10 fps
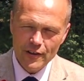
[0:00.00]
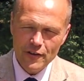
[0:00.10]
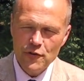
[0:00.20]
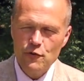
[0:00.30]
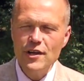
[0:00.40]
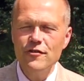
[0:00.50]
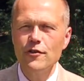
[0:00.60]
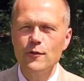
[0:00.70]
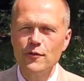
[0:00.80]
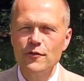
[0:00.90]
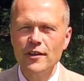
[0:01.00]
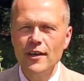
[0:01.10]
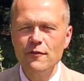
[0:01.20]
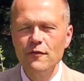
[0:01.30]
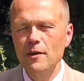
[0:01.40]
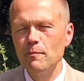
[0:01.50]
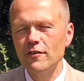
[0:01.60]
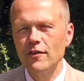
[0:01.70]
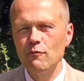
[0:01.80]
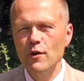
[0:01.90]
three shoes that I find
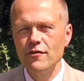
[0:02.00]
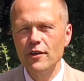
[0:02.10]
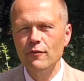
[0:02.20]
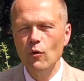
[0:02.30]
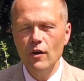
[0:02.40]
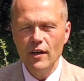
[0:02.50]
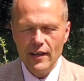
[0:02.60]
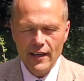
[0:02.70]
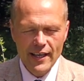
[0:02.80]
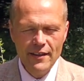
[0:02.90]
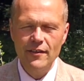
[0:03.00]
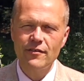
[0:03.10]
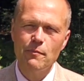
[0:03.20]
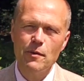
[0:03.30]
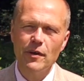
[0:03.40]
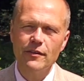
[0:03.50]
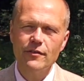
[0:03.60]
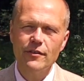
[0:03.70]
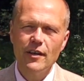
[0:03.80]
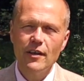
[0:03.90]
myself reaching for in the summer
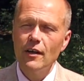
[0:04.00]
months,